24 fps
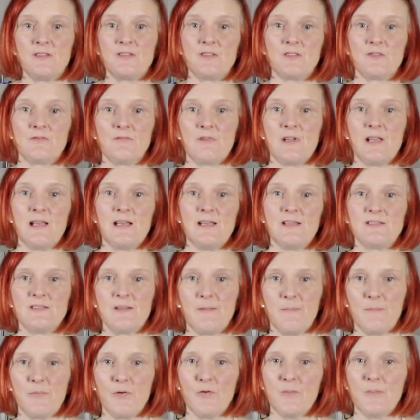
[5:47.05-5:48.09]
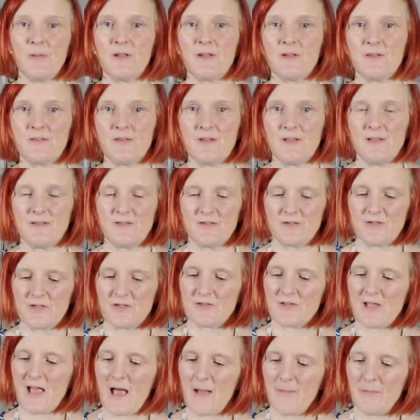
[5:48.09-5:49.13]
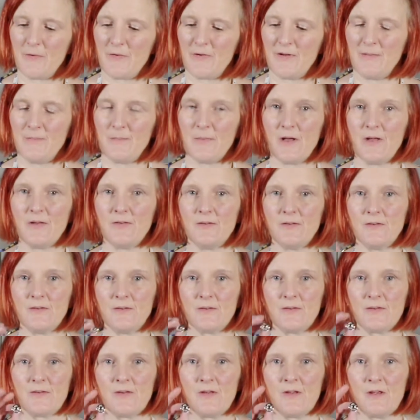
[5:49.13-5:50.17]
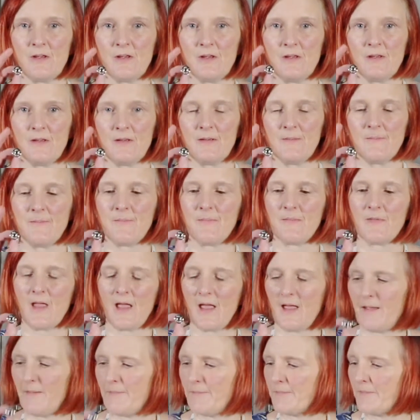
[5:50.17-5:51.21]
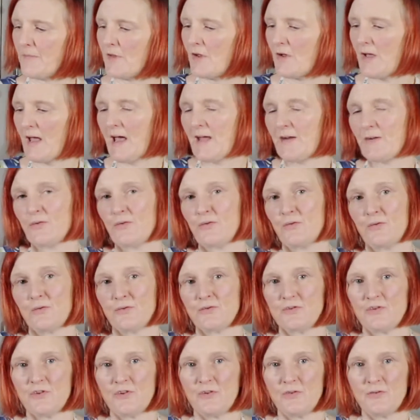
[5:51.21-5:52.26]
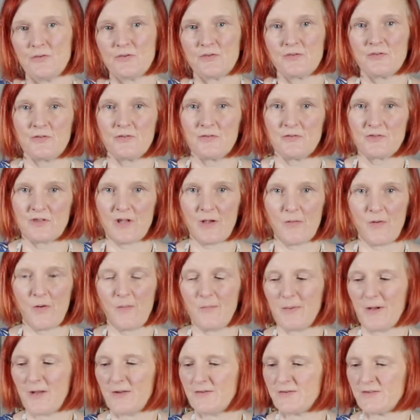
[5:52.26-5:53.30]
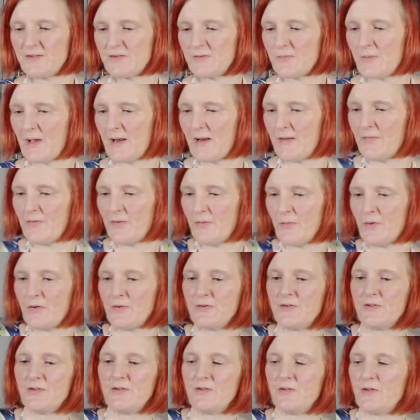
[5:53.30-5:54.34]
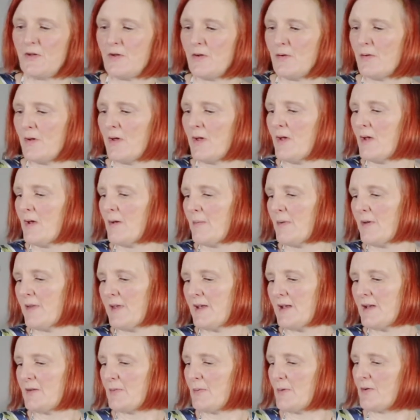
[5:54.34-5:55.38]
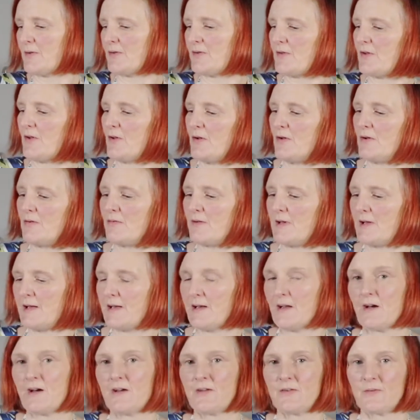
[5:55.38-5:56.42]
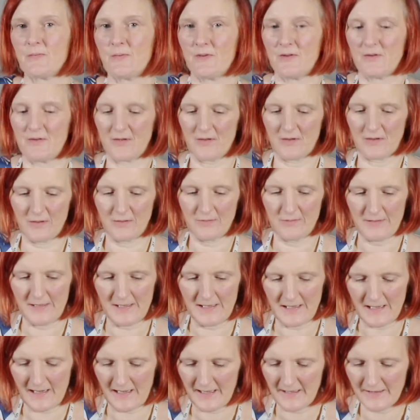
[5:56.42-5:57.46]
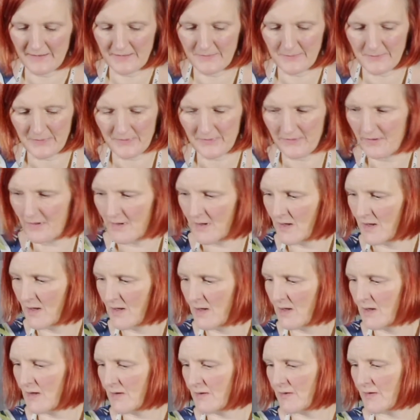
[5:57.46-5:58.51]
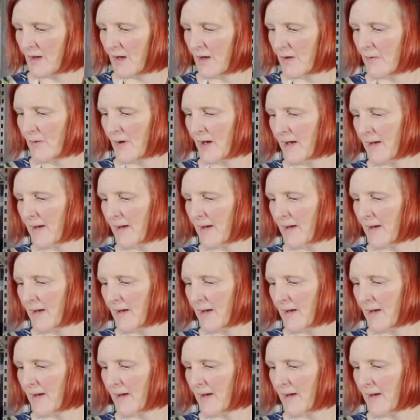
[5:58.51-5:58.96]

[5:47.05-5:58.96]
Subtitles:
is really simple because these are just hammer-in buttons. You can of course use sew-on buttons as well if you wanted to, but these ones do look really nice with the Dungaree clasps. So